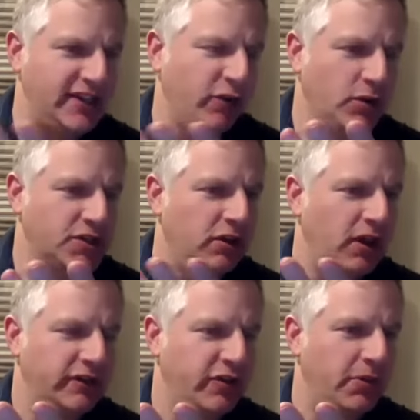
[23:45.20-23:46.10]
everyone's
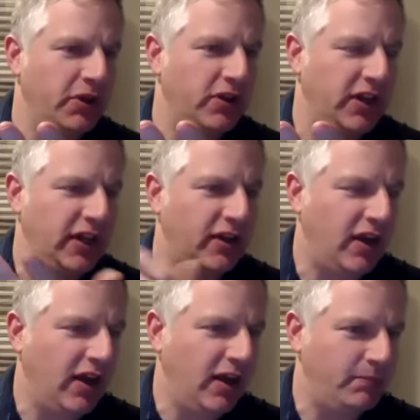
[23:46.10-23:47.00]
collective ability
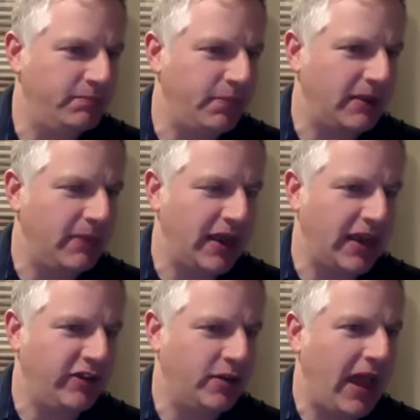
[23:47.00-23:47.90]
by
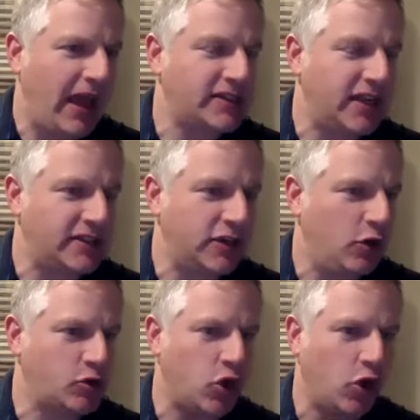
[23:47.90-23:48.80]
giving them access at
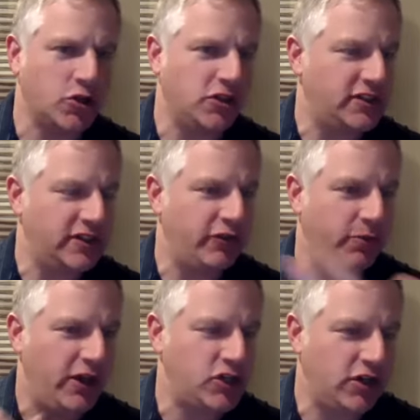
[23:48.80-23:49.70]
no charge to this
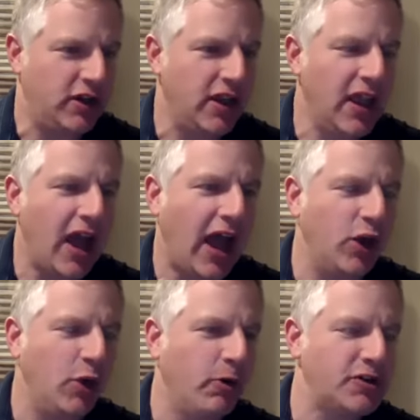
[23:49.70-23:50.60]
information. I
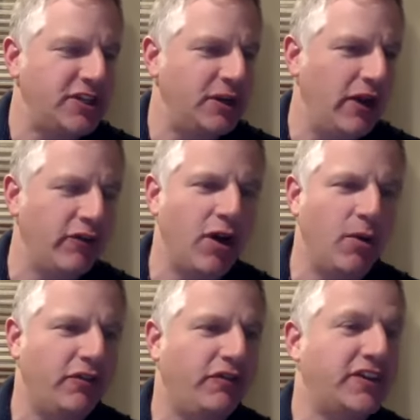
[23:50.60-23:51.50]
know personally, whenever I
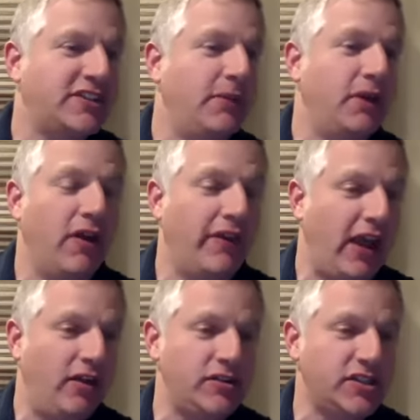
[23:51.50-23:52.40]
want to fix something around the
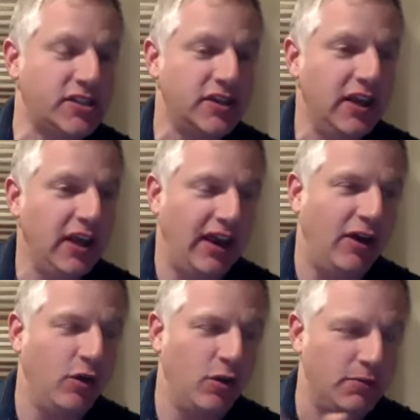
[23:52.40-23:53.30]
house and I
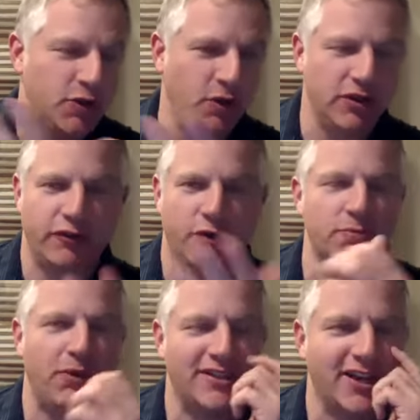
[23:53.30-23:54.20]
don't know what I'm doing, the
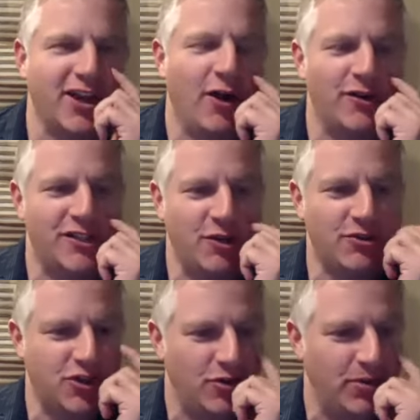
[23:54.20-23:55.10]
first place I go is
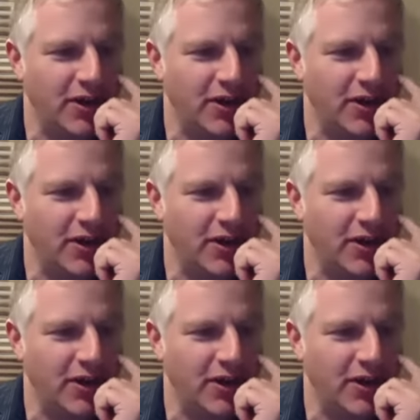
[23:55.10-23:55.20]
YouTube.